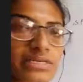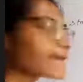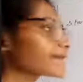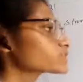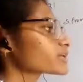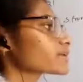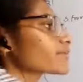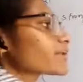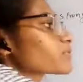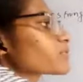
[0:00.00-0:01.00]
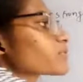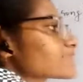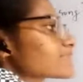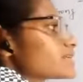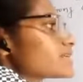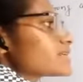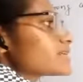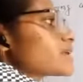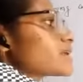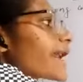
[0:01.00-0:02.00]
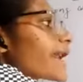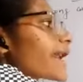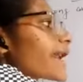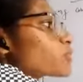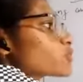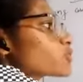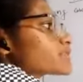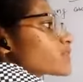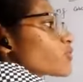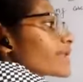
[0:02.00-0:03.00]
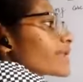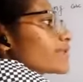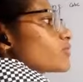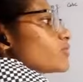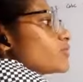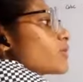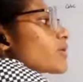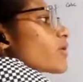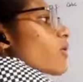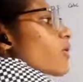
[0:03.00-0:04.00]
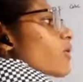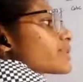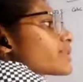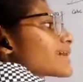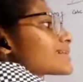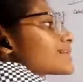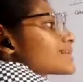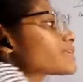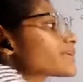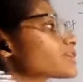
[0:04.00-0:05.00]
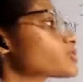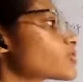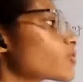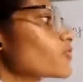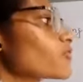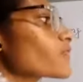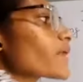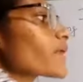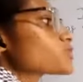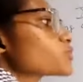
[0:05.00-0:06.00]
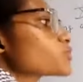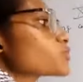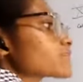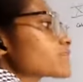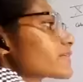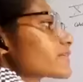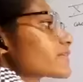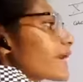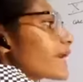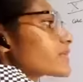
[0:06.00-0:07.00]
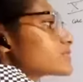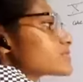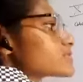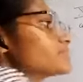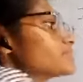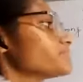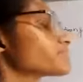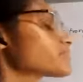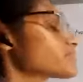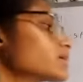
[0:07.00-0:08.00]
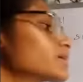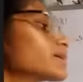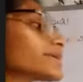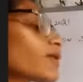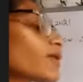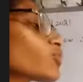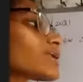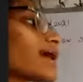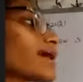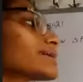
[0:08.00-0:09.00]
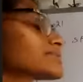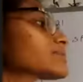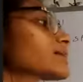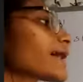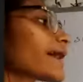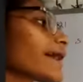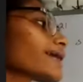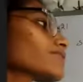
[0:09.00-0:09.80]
H here represents us H positive value, or the concentration of H positive ions. Now class, have